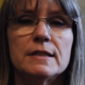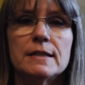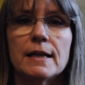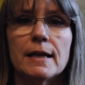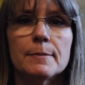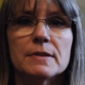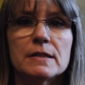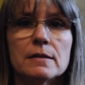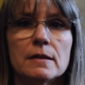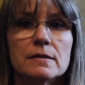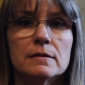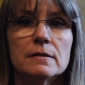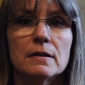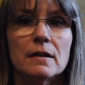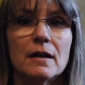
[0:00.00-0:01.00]
stamps
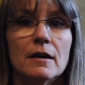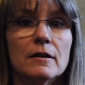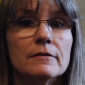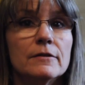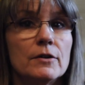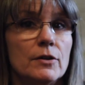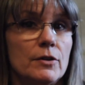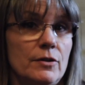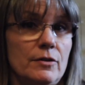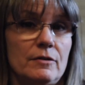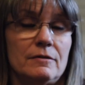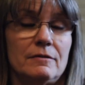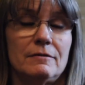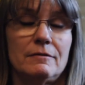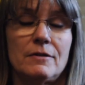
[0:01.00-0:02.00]
doesn't cover
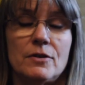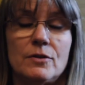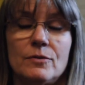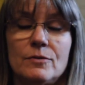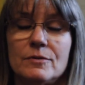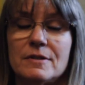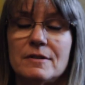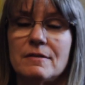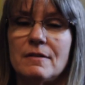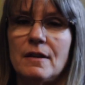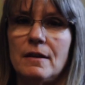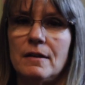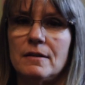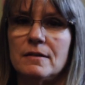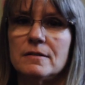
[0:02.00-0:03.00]
those
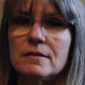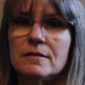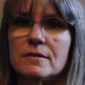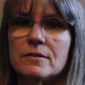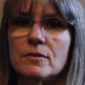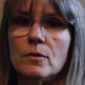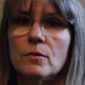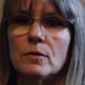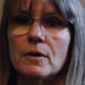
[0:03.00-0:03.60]
things. So